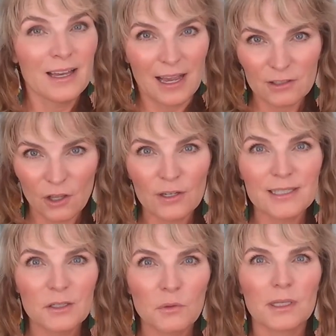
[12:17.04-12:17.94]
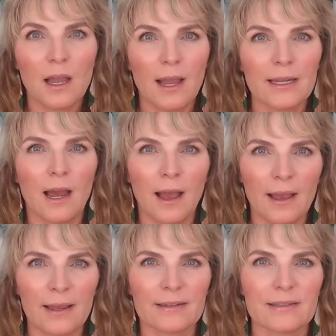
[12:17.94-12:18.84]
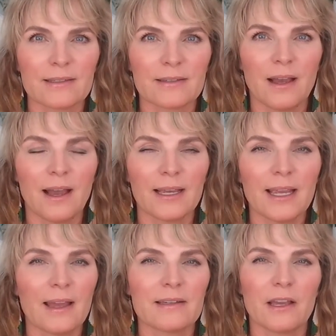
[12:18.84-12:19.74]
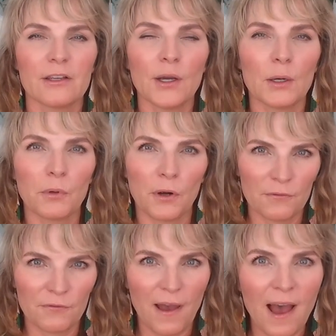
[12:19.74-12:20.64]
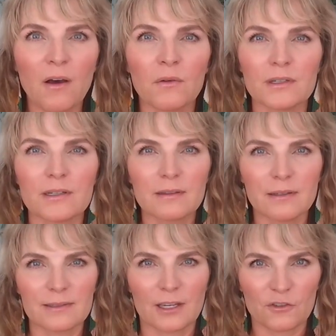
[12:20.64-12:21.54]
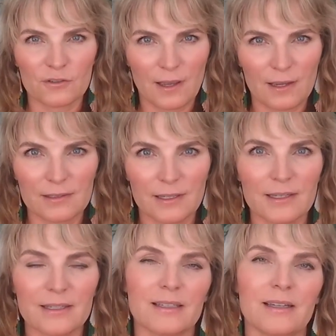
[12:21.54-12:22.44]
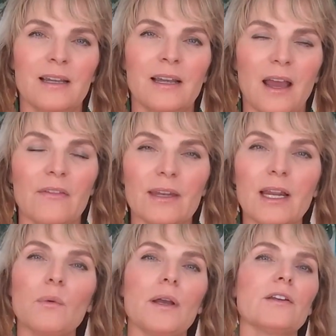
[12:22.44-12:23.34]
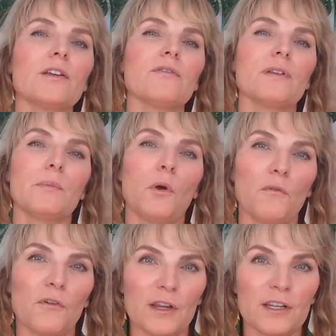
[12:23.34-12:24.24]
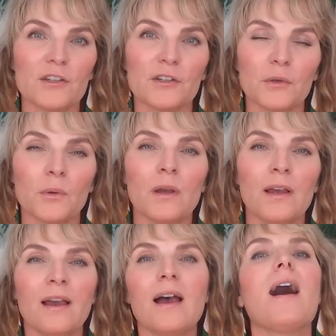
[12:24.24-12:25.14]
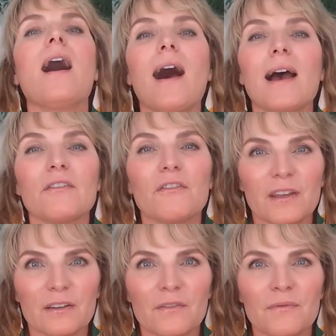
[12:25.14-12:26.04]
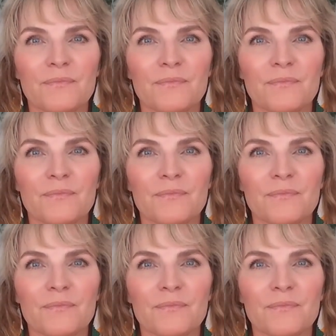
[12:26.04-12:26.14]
As long as it's with kind eyes, I can't tell you how profound this exercise is. And then I want you to flip over into I feel.